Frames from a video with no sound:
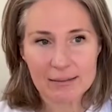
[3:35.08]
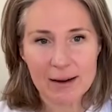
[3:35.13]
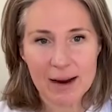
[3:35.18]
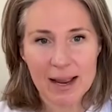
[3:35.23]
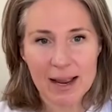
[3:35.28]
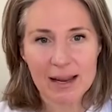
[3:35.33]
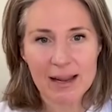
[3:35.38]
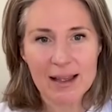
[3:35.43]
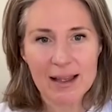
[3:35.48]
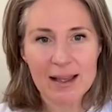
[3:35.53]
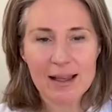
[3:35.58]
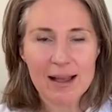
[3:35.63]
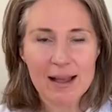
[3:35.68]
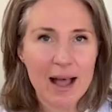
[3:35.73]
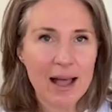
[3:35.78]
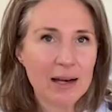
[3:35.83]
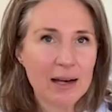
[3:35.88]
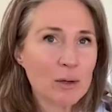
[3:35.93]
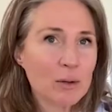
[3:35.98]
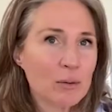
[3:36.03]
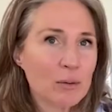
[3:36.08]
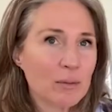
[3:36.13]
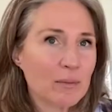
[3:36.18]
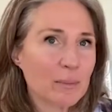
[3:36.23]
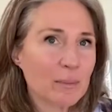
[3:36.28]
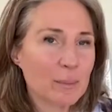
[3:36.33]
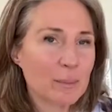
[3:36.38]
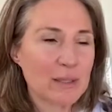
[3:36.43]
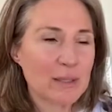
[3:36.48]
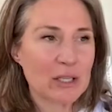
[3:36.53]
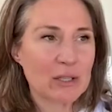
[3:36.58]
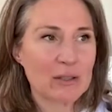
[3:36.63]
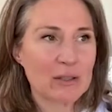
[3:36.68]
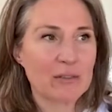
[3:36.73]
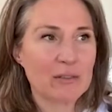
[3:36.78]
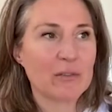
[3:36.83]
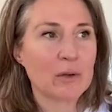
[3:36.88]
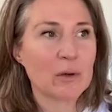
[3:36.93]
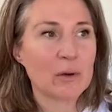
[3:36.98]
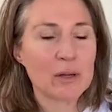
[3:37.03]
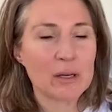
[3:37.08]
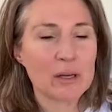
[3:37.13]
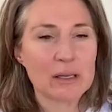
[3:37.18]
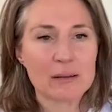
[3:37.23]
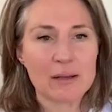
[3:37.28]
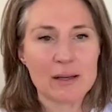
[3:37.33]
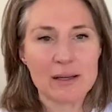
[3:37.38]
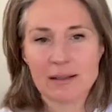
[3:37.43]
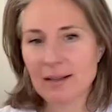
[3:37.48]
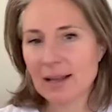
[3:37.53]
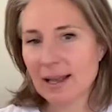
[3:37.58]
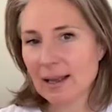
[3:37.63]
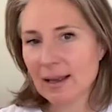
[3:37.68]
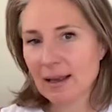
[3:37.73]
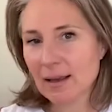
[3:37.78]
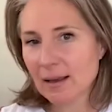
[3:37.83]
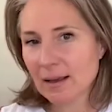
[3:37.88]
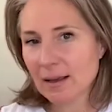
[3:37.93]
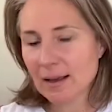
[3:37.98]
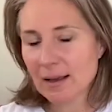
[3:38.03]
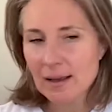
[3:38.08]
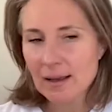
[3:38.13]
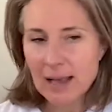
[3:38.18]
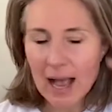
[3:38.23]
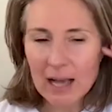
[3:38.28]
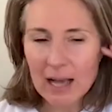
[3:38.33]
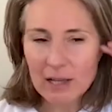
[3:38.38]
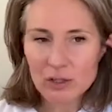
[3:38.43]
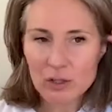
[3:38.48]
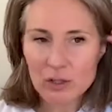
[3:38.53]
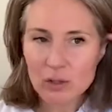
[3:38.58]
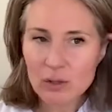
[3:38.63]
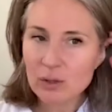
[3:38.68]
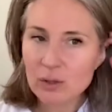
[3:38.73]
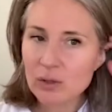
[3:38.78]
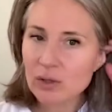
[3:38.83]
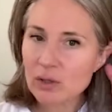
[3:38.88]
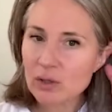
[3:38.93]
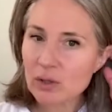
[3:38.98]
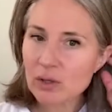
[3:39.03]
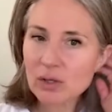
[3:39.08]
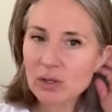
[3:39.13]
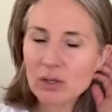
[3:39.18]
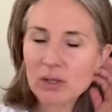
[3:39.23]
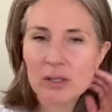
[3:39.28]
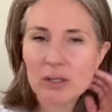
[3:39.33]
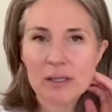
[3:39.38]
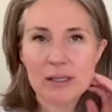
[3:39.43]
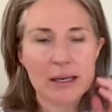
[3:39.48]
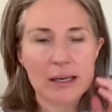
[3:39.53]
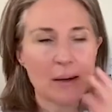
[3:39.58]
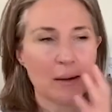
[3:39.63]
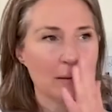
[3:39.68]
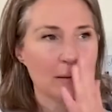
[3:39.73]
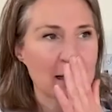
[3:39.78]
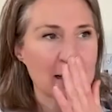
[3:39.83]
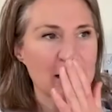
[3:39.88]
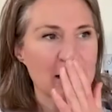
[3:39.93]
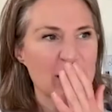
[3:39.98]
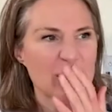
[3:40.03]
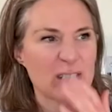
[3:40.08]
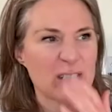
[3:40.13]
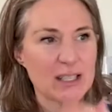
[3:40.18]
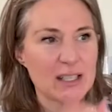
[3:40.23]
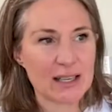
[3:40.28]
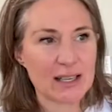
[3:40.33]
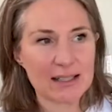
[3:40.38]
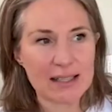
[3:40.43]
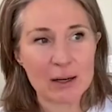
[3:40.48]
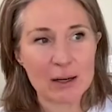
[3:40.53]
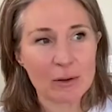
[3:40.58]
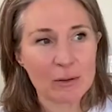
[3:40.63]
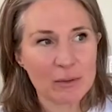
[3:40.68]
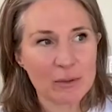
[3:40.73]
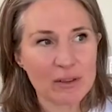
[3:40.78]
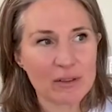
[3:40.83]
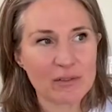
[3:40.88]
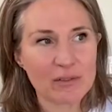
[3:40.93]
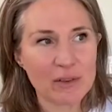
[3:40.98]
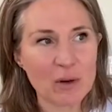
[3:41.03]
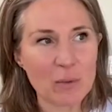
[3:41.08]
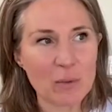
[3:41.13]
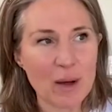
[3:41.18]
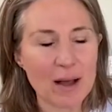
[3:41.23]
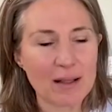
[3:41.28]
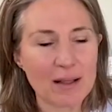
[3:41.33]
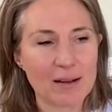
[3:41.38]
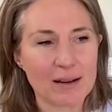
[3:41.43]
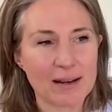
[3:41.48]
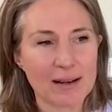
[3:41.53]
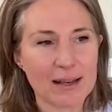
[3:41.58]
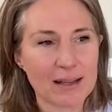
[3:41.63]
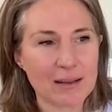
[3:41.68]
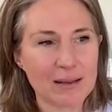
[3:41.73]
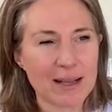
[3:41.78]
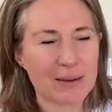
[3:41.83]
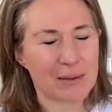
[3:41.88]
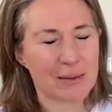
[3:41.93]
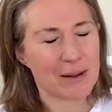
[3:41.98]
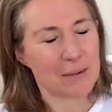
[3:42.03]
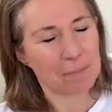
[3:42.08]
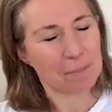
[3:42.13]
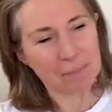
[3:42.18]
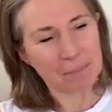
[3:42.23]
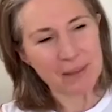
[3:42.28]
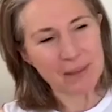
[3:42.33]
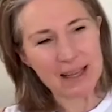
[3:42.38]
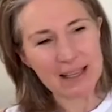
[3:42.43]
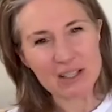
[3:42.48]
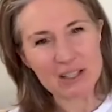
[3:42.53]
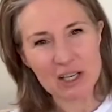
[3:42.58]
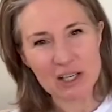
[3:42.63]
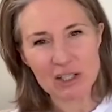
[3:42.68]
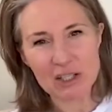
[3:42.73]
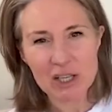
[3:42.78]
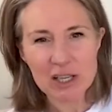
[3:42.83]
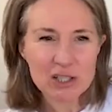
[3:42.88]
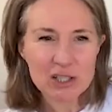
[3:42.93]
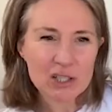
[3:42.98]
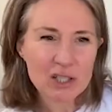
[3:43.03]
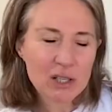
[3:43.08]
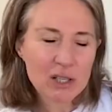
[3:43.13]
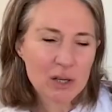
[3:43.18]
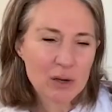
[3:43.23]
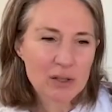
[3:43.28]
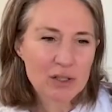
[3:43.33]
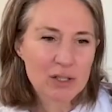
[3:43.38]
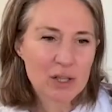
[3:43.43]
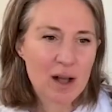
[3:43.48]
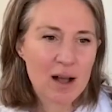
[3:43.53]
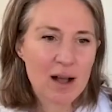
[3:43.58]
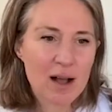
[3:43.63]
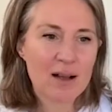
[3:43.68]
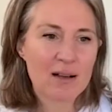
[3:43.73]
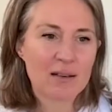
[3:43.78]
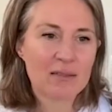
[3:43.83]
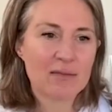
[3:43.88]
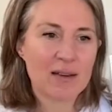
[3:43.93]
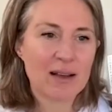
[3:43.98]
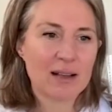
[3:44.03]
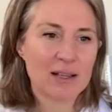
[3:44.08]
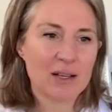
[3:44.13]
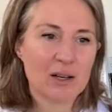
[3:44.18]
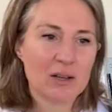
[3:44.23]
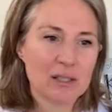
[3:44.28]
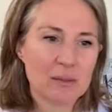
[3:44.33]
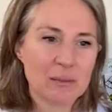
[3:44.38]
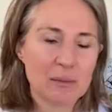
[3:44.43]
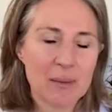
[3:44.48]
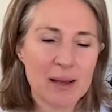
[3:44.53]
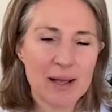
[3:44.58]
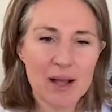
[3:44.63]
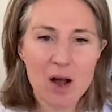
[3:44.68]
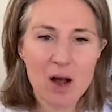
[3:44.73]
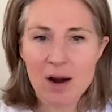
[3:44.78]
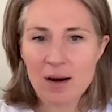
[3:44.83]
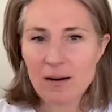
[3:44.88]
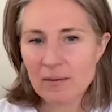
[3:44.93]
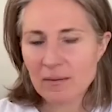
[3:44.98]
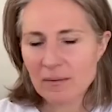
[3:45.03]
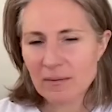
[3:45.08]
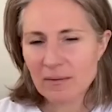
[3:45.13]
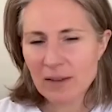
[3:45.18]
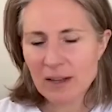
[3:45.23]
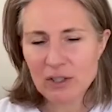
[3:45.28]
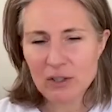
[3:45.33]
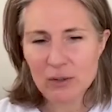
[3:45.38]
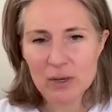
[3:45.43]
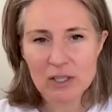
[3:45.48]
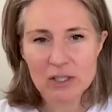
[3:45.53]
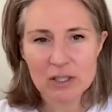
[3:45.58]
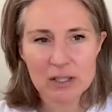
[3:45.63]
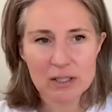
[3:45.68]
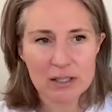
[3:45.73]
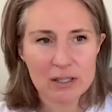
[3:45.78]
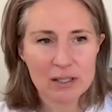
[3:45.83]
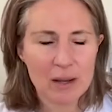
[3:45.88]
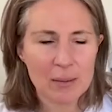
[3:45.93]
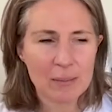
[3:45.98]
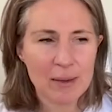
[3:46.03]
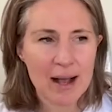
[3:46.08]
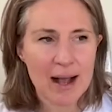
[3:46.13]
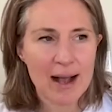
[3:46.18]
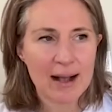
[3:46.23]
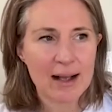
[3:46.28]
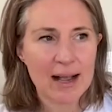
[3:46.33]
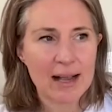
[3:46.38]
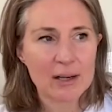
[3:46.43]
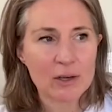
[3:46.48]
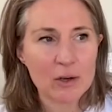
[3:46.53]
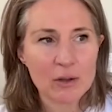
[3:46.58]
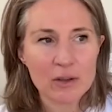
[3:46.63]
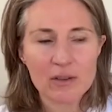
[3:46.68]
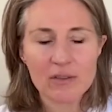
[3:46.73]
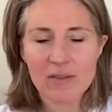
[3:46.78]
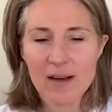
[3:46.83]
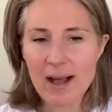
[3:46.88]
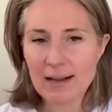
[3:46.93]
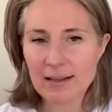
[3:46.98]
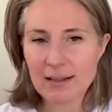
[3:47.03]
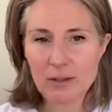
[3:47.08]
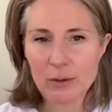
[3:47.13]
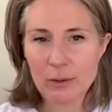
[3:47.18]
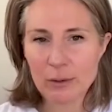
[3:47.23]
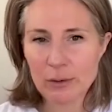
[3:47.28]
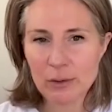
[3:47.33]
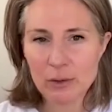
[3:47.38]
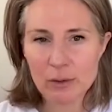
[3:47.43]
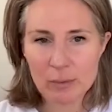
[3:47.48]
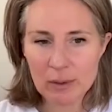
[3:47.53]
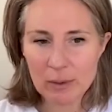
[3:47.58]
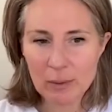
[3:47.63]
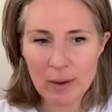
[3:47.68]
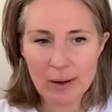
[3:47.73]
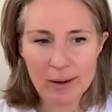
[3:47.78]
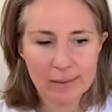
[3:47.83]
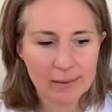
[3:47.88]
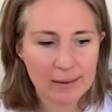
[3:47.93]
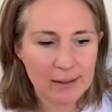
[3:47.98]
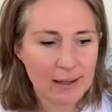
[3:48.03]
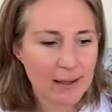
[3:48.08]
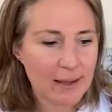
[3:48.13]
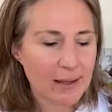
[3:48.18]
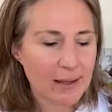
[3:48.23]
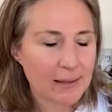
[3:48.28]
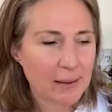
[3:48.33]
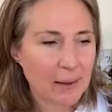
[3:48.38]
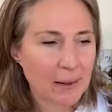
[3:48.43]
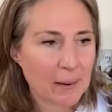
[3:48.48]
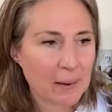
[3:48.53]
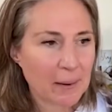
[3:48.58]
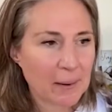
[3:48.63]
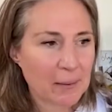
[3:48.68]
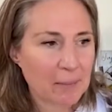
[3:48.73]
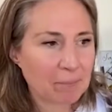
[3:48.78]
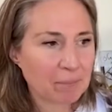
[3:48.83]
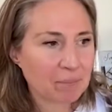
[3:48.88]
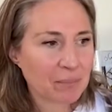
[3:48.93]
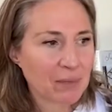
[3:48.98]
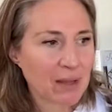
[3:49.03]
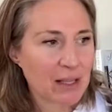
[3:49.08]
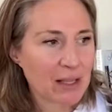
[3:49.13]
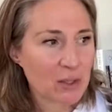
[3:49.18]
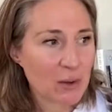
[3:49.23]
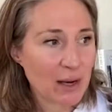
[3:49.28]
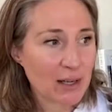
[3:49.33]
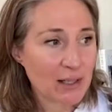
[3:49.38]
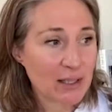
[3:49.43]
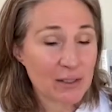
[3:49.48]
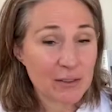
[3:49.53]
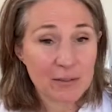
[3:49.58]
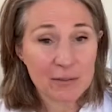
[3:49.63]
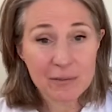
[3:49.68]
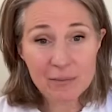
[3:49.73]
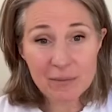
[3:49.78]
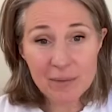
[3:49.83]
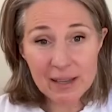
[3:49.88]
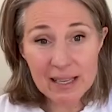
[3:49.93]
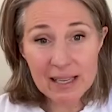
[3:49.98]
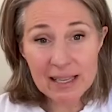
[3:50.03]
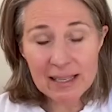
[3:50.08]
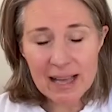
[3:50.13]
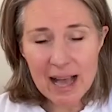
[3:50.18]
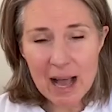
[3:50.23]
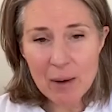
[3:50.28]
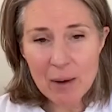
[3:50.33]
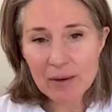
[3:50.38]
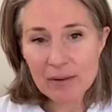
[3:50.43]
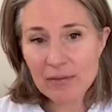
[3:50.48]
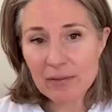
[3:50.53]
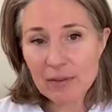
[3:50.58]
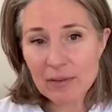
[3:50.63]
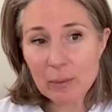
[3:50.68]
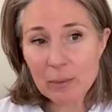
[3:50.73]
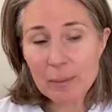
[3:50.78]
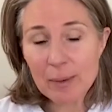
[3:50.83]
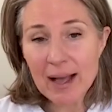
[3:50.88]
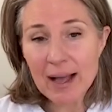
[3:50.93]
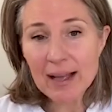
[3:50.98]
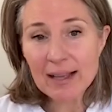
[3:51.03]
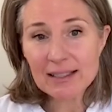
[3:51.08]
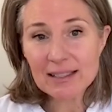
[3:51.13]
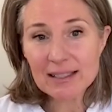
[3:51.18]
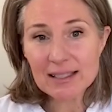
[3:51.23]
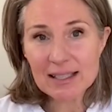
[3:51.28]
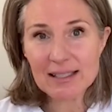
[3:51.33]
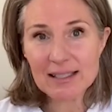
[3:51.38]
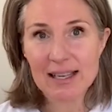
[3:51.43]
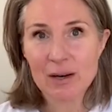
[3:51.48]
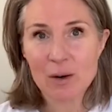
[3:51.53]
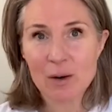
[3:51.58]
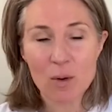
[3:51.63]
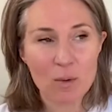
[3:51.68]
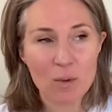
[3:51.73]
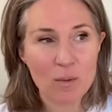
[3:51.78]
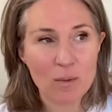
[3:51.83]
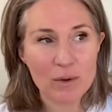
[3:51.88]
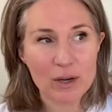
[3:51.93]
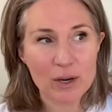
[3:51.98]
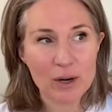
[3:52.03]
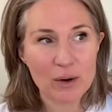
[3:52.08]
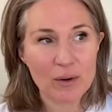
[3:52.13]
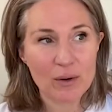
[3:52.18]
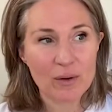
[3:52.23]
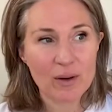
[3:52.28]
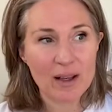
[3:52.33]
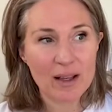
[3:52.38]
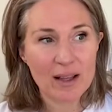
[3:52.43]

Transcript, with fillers: right? I don't particularly feel good on like cashews or, you know, nuts or seeds. I don't really feel well on it. Like my digestion goes off, you know, some of my heart fluctuations come back. I know the fats don't do me well. Um, so I just eat how I feel best because I don't, you know,